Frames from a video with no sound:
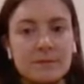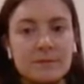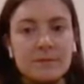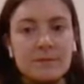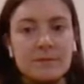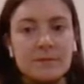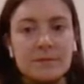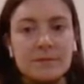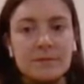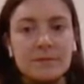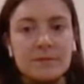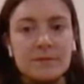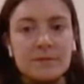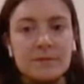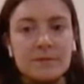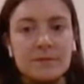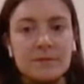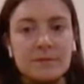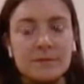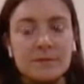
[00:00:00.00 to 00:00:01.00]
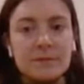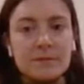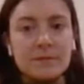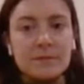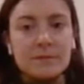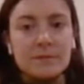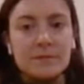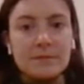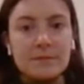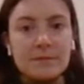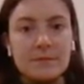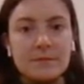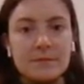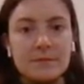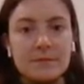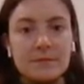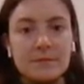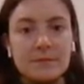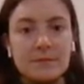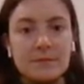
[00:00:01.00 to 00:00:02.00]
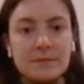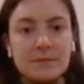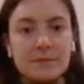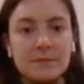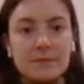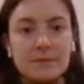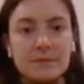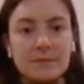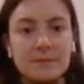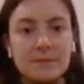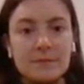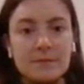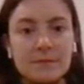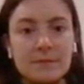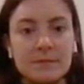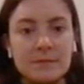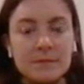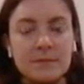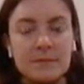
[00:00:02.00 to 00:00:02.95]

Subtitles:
(not speaking)